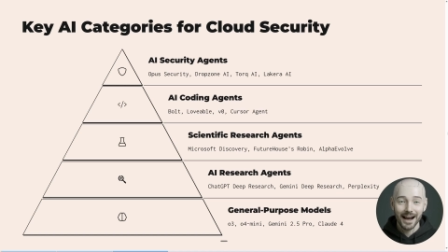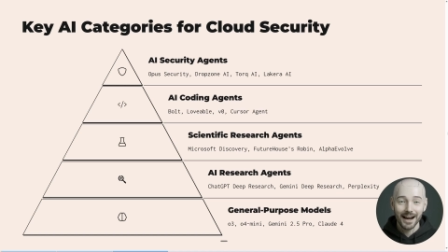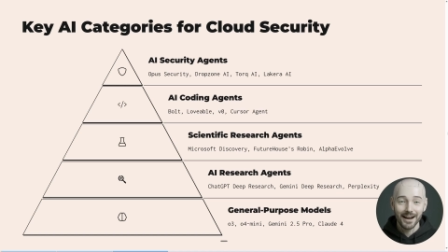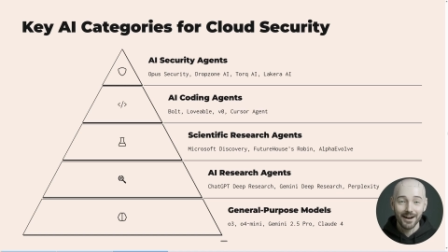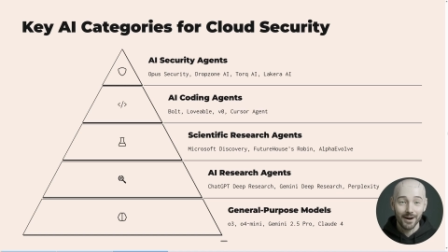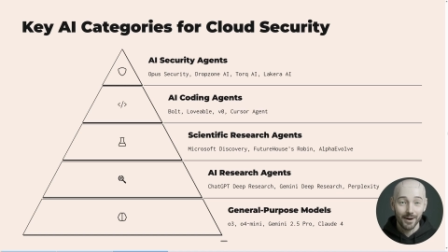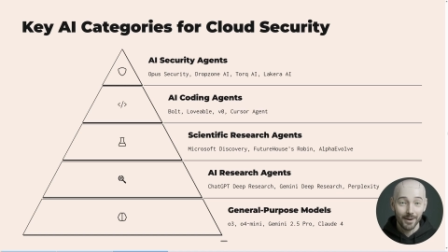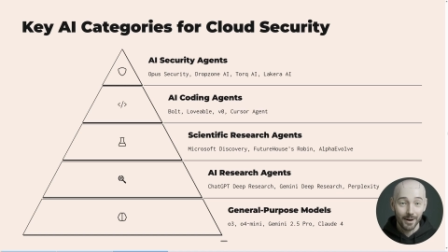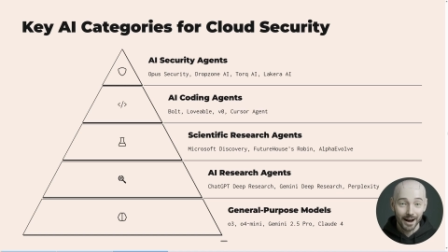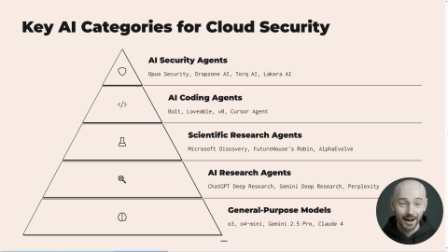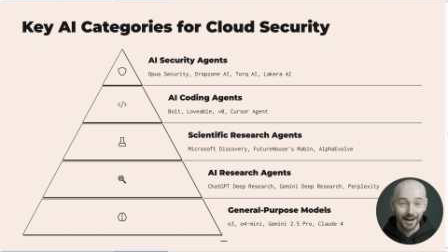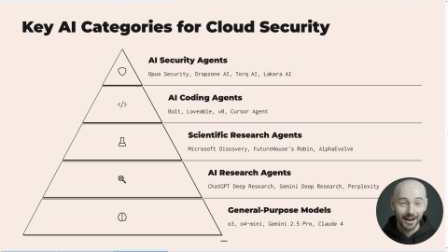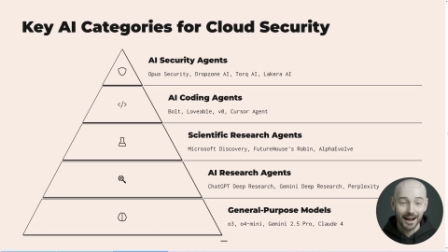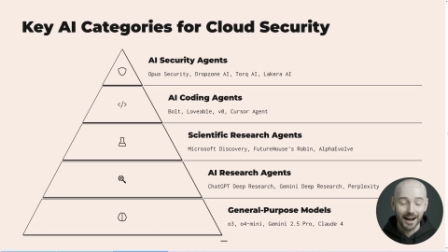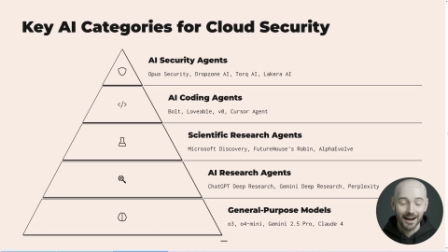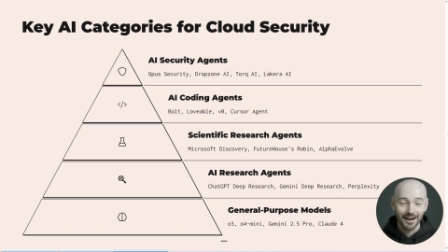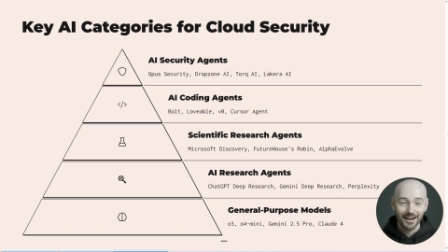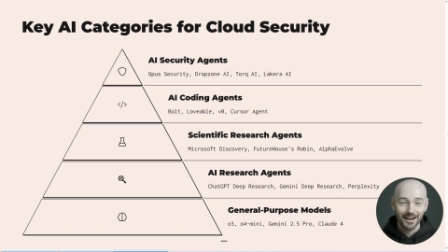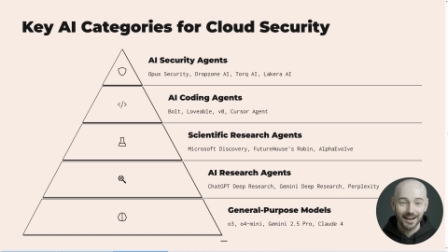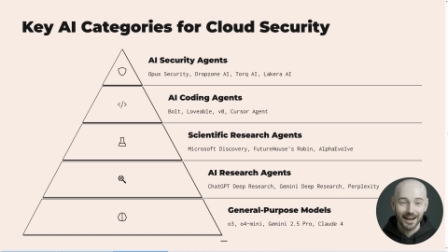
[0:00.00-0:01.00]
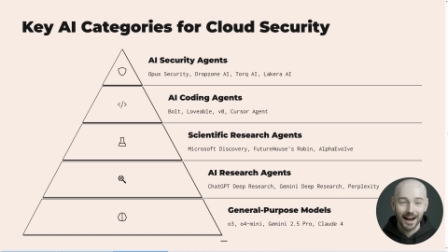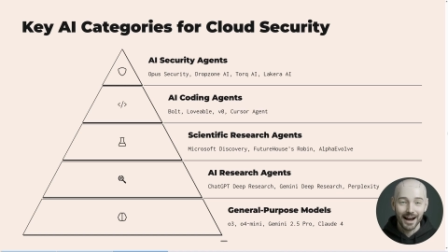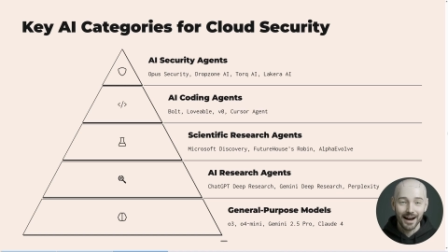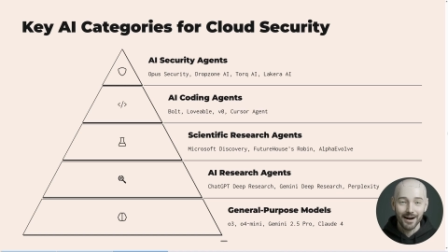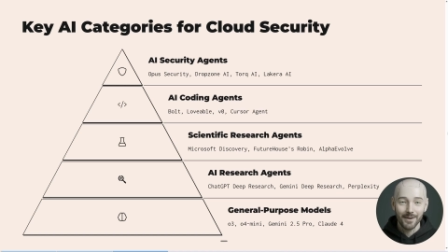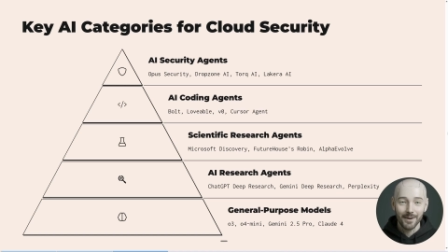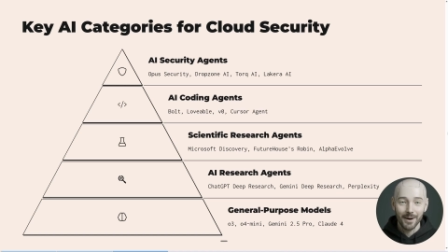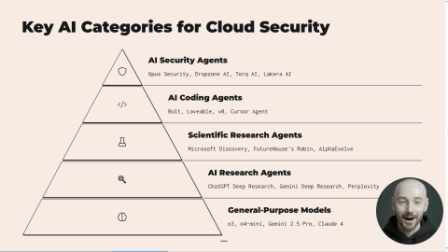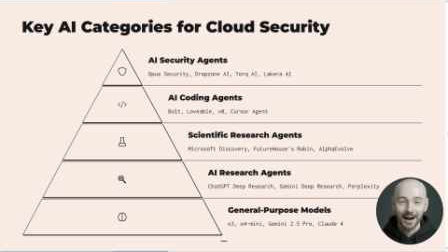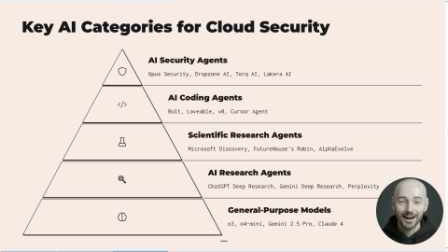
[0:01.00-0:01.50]
and you quickly understand
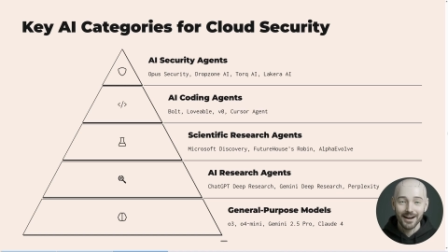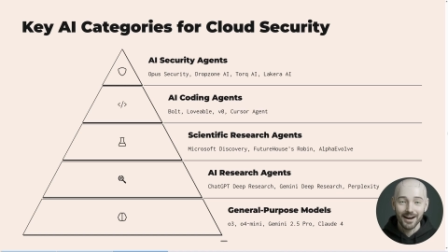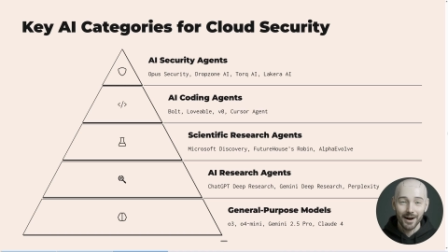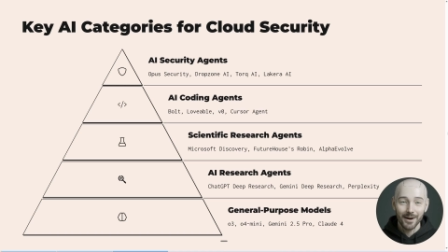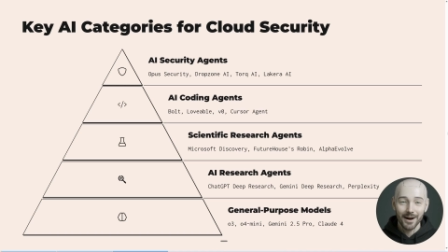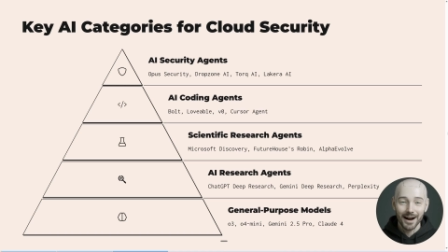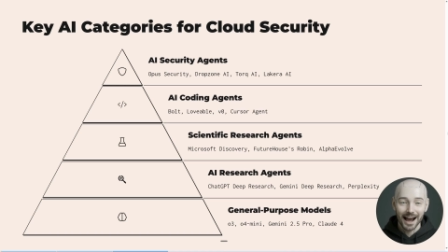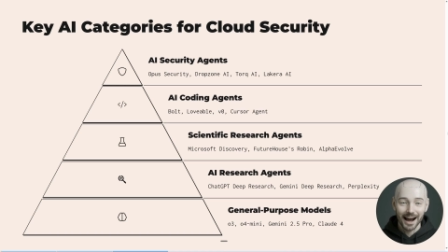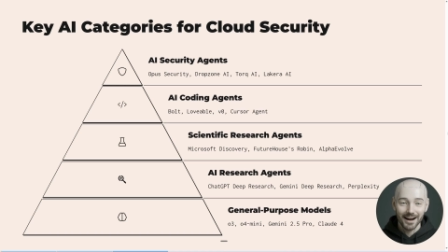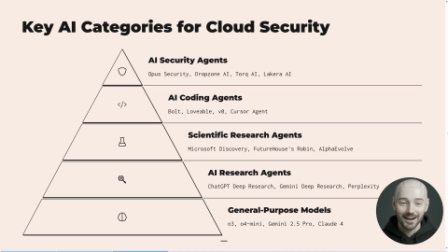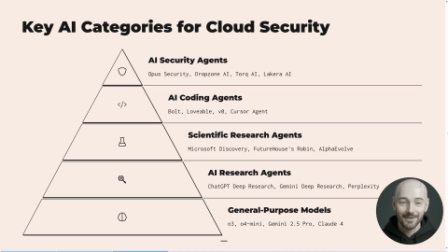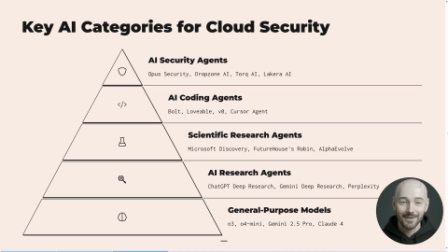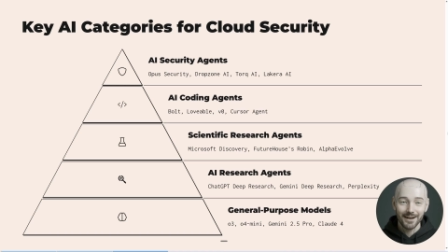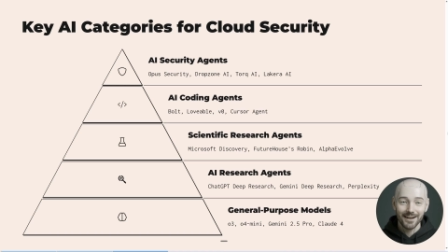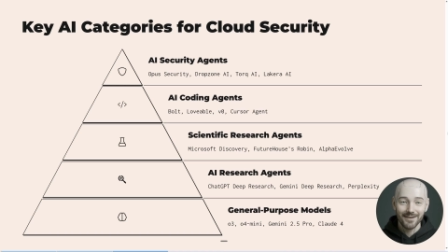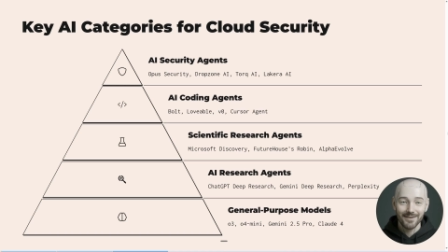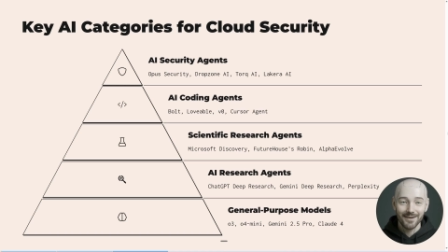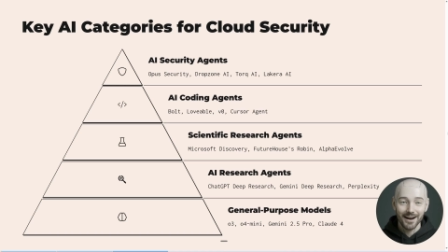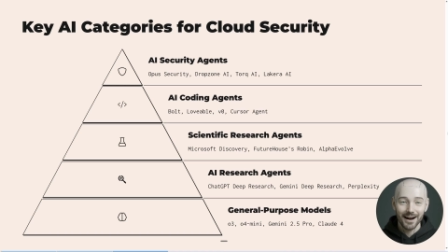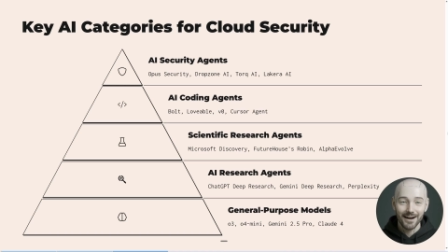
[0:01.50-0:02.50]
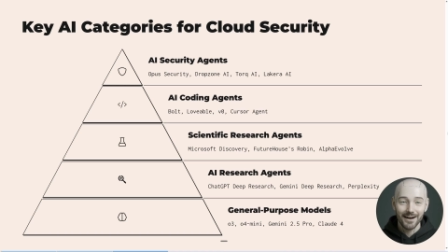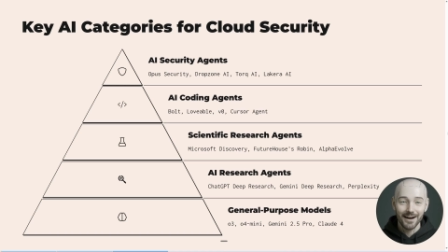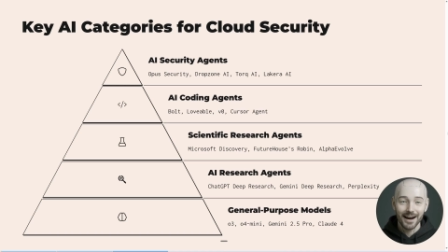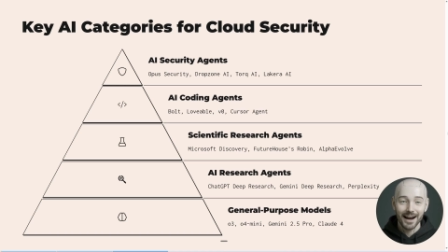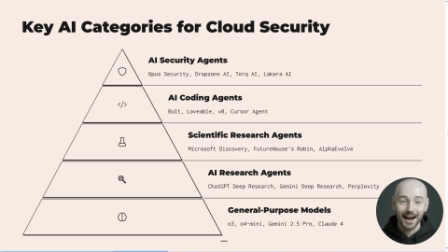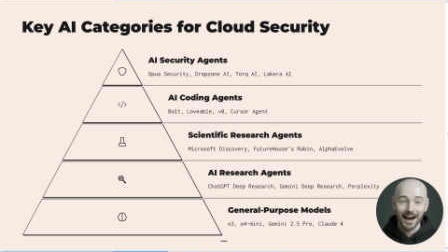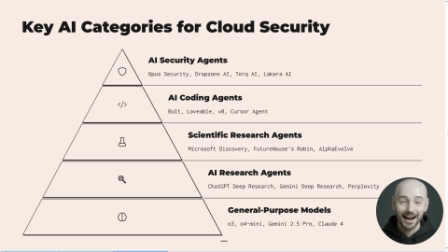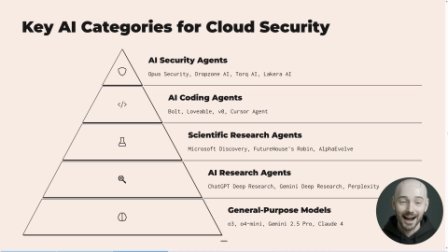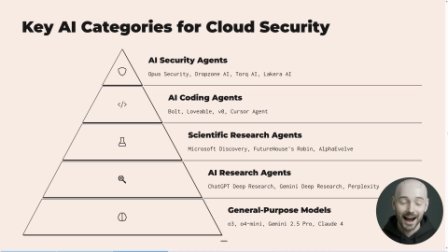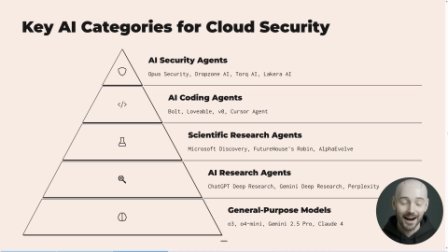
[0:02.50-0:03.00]
where new announcements fit
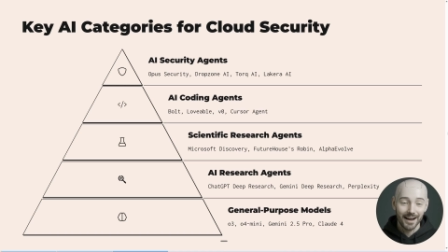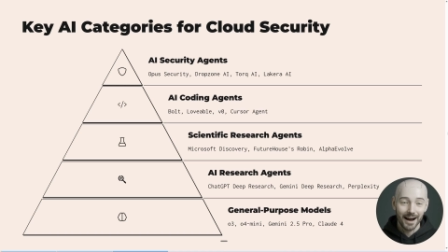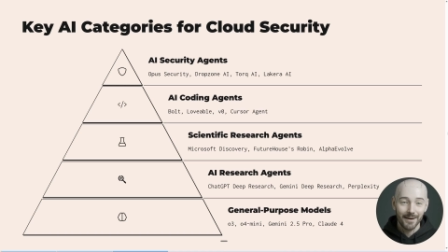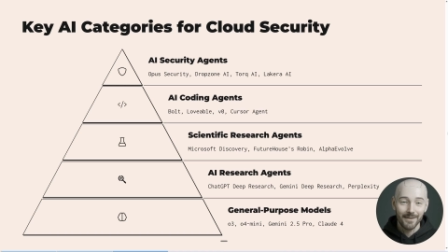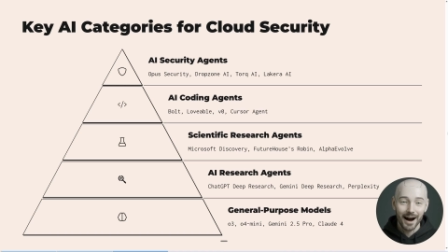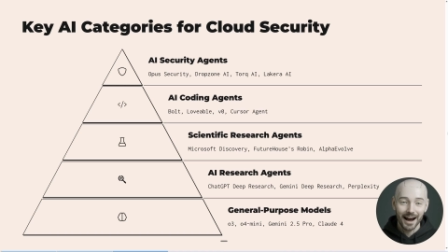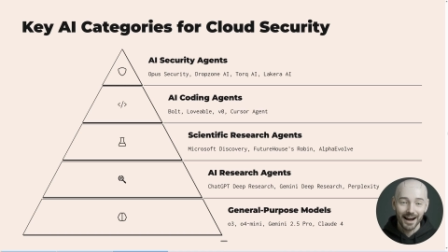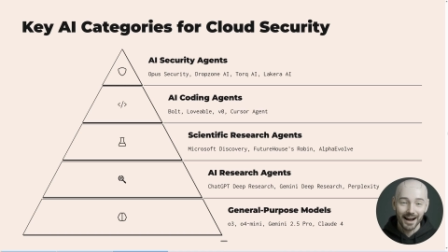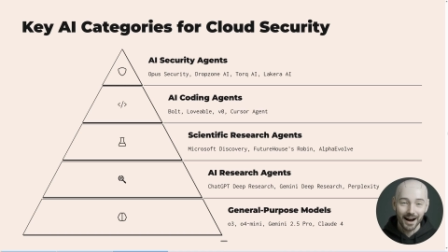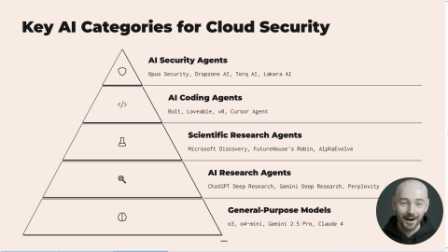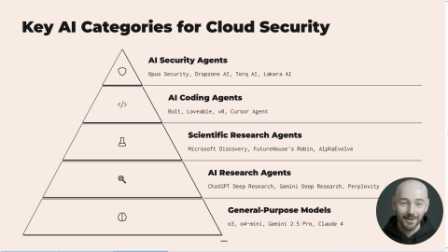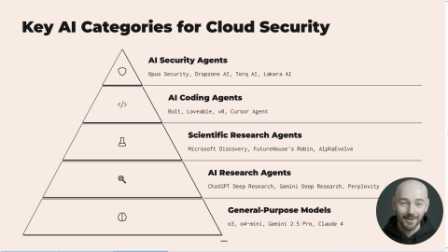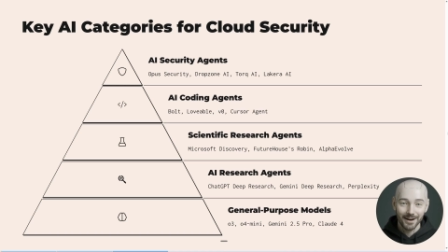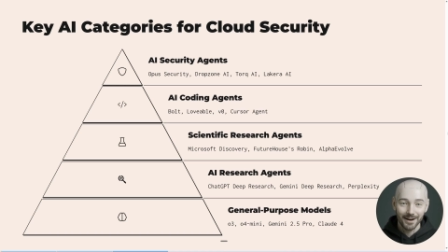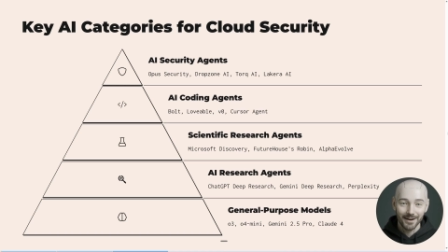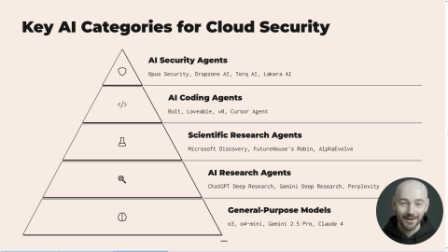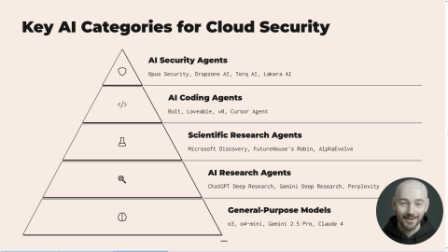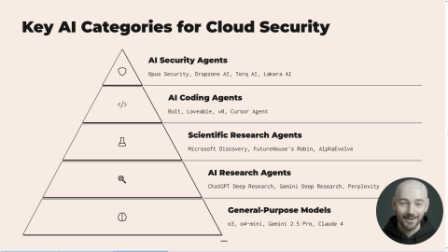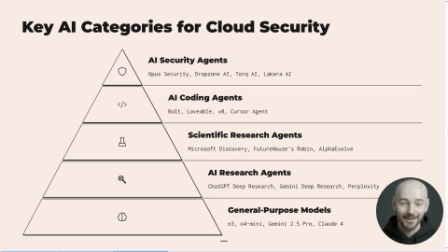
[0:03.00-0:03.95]
and how they might help you.